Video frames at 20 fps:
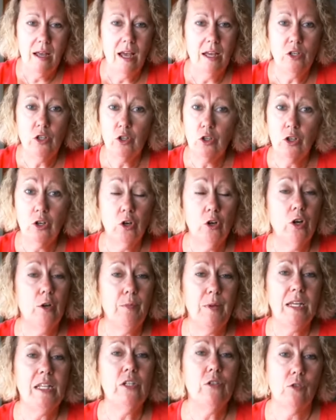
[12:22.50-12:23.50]
And you could have heard
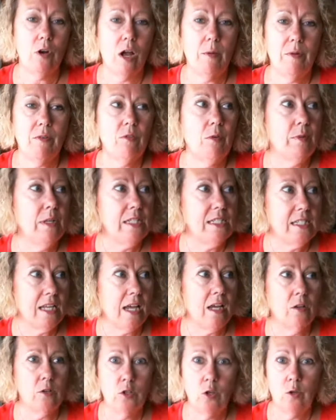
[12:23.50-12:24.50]
a pin drop. Everybody's
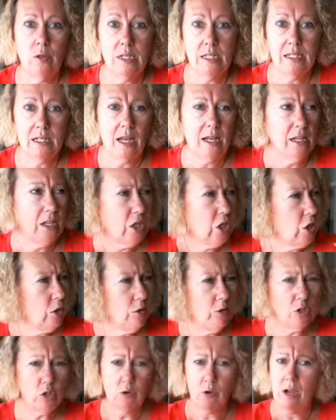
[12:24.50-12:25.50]
totally silent.
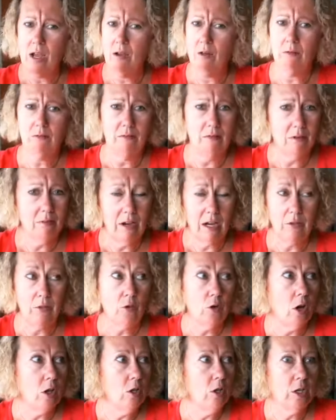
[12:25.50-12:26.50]
Huge crowd around.
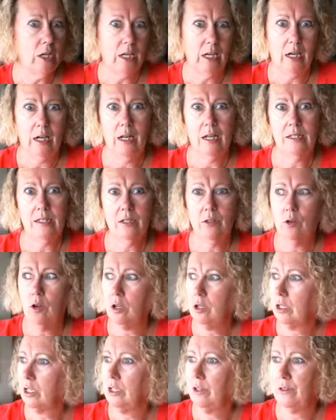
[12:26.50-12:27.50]
They're all looking at us. And they're all
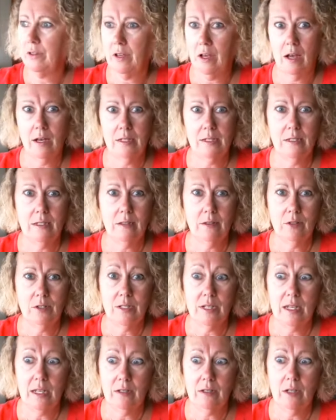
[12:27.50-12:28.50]
looking at the guys, and they're
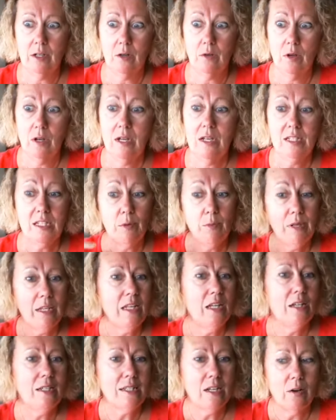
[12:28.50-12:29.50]
saying, somebody
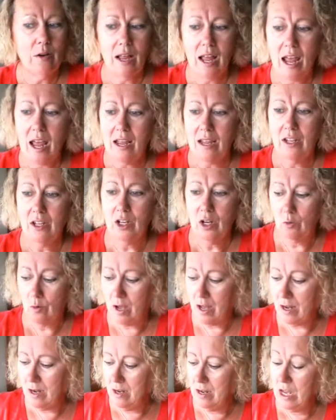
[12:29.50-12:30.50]
yells out, hey, you know
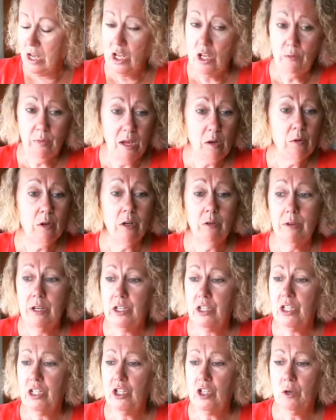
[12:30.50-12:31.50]
what? You might want to
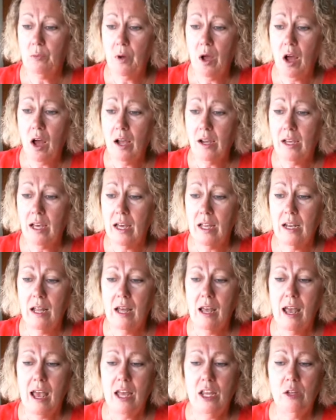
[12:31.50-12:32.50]
reach into your pocket,
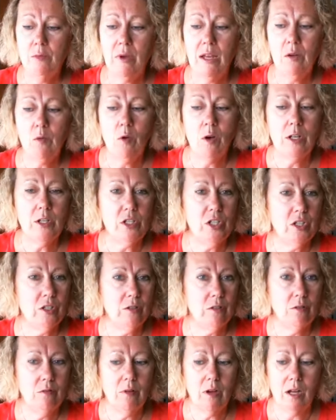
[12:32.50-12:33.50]
and you might want
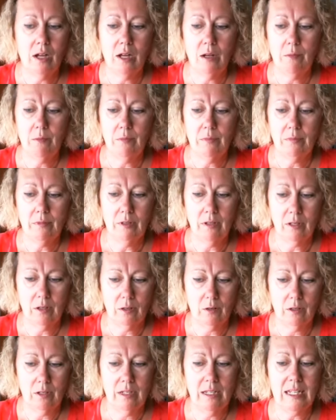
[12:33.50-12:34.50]
to
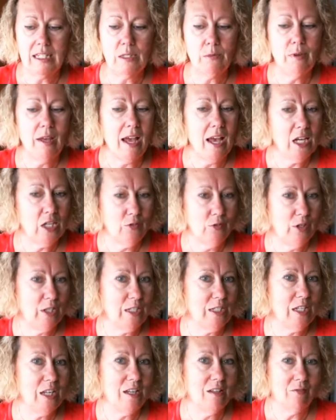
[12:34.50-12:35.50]
get some cash for
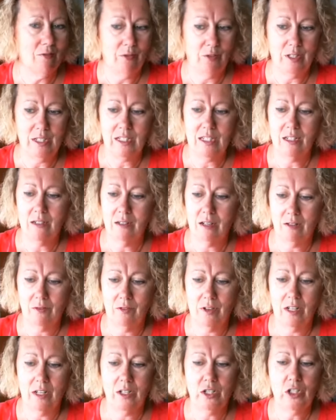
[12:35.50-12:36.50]
this young
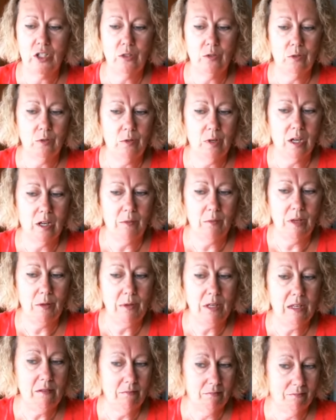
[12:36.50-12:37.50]
fella to
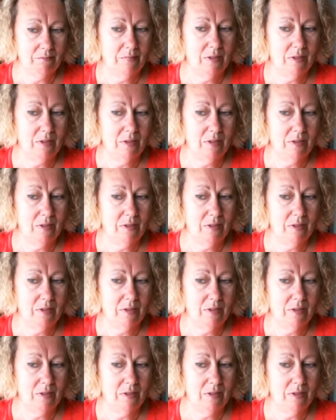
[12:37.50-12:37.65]
maybe